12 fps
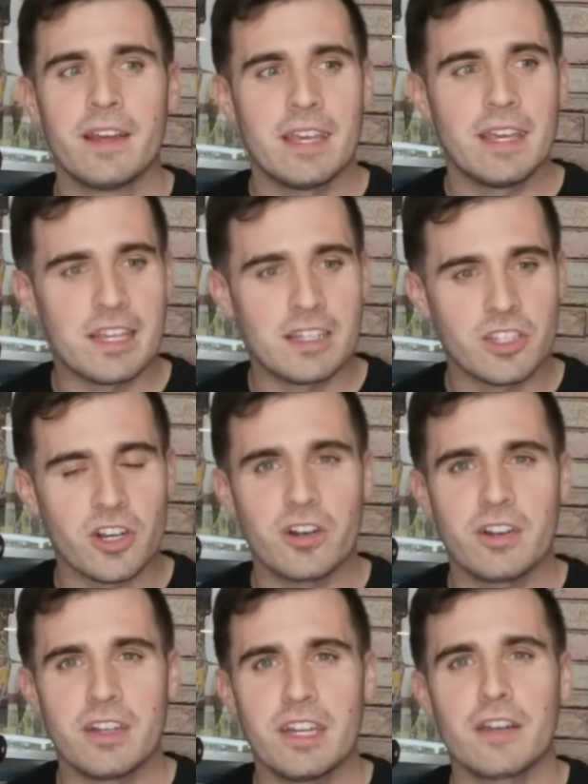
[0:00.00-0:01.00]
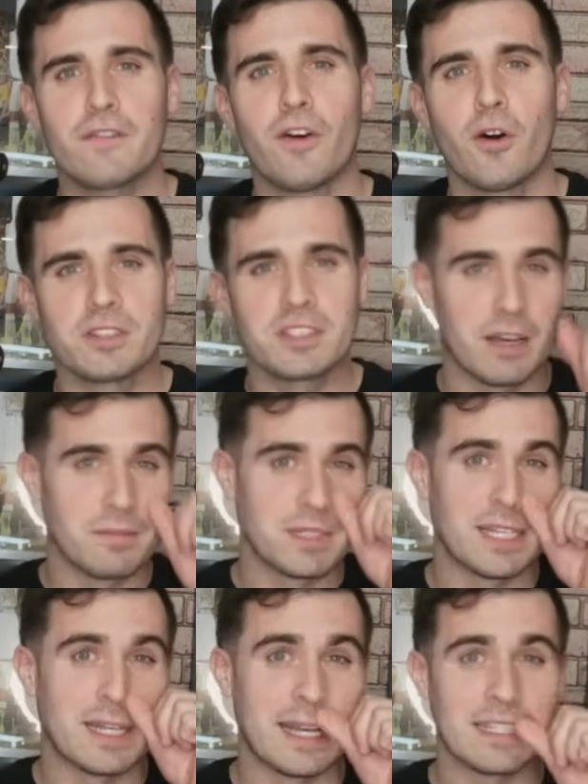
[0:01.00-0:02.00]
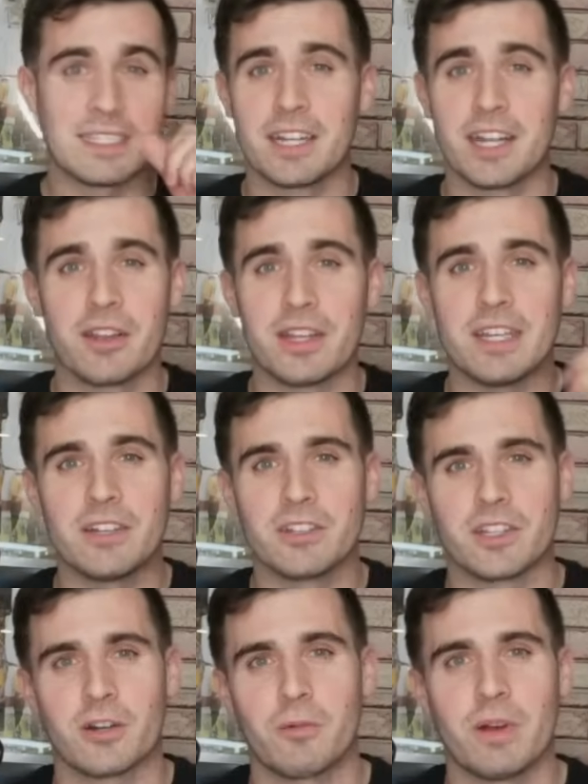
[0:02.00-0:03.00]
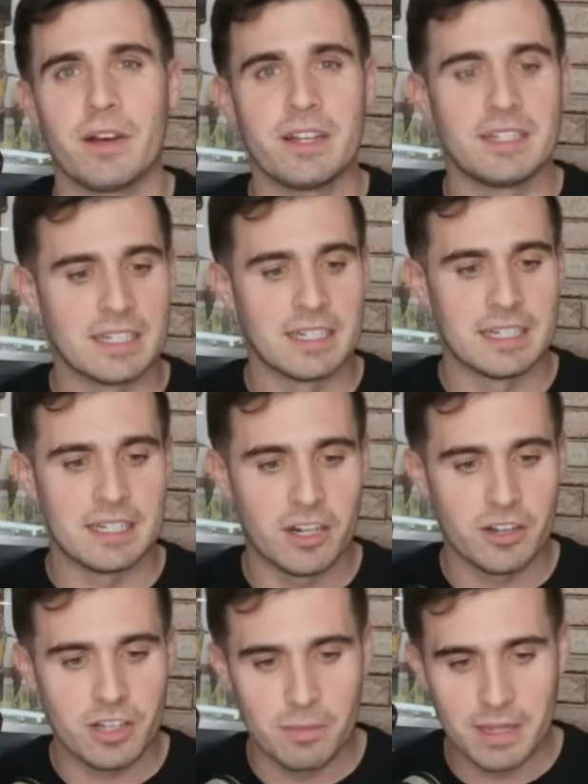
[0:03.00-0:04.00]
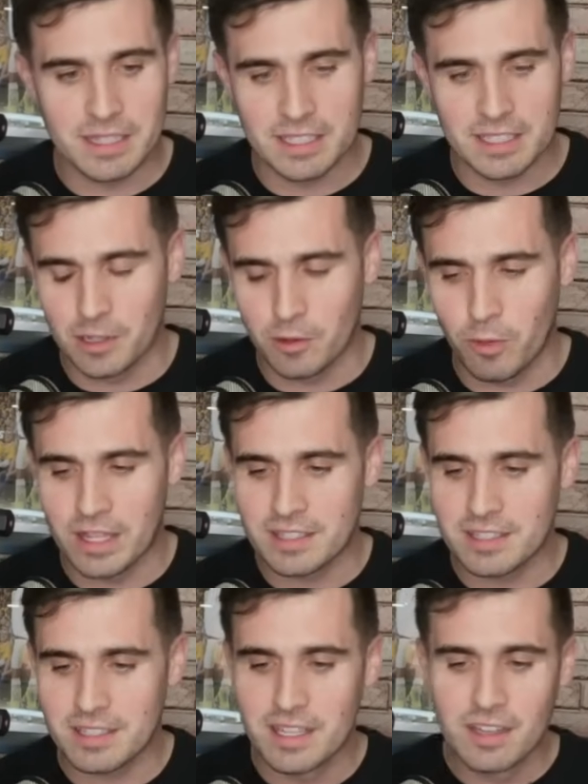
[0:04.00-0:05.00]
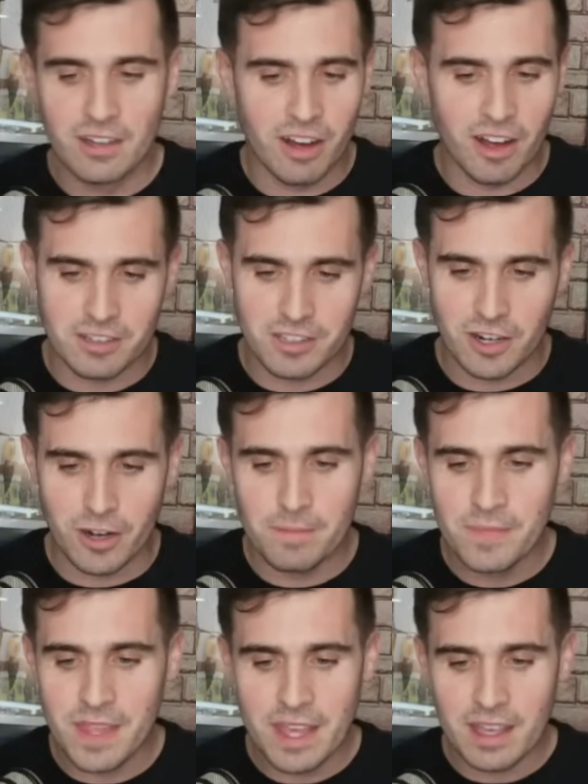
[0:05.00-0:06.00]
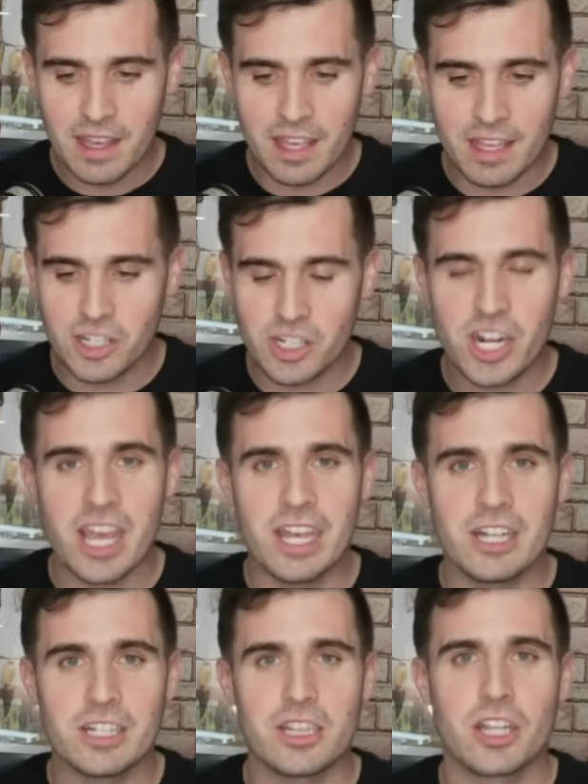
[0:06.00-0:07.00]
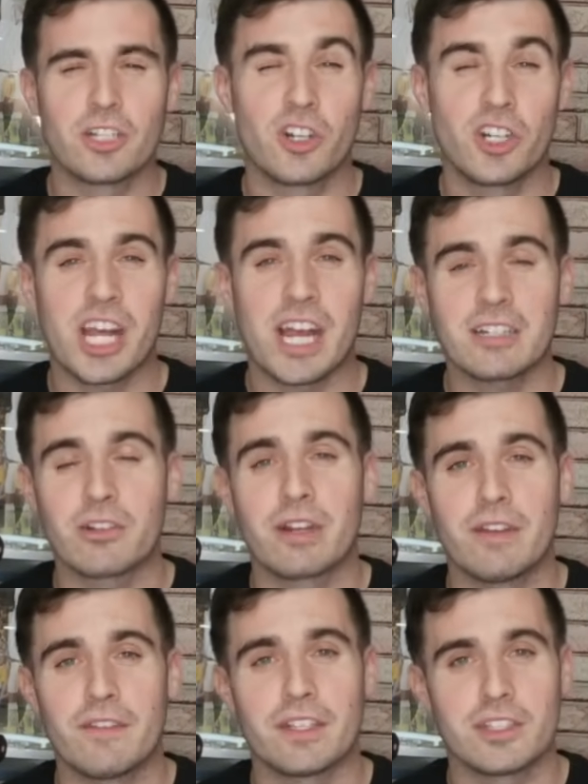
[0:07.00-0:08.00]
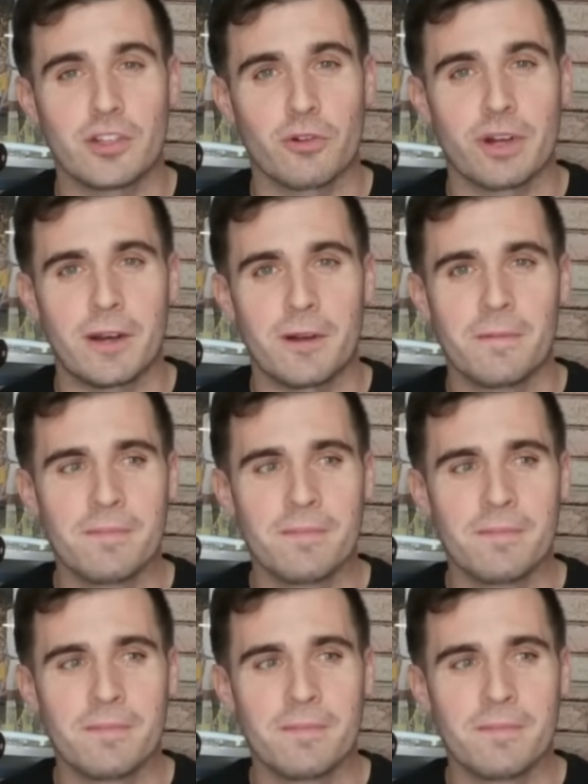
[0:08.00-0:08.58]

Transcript: He gets hurt. Nick Foles comes in. Next thing you know, the Eagles aren't willing to, you know, commit to Wentz long term. It changed the trajectory of his career.